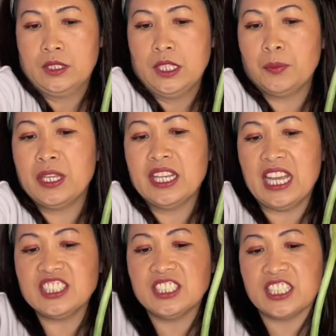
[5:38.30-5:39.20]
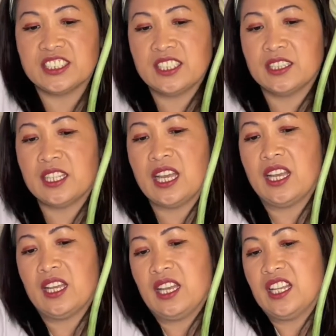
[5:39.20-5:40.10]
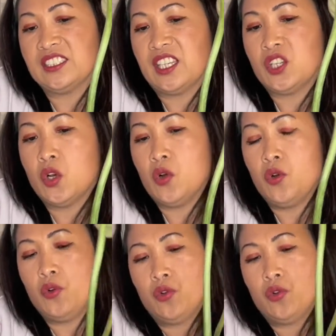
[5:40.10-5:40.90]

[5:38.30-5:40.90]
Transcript: I'm gonna adjust it as I go.